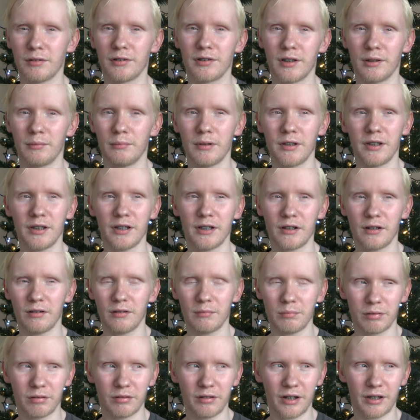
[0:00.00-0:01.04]
where some of their
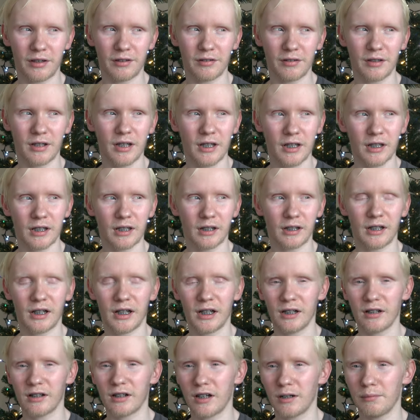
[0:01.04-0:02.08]
prints can
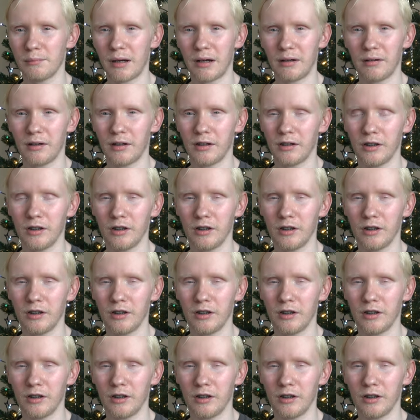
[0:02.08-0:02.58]
kind of come out a